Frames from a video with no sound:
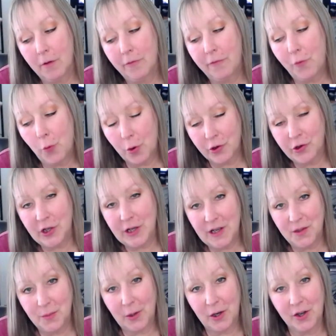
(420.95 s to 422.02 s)
4
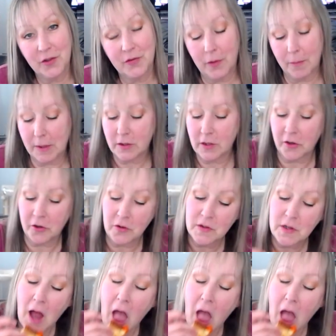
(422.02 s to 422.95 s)
cheeseburgers from McDonald's.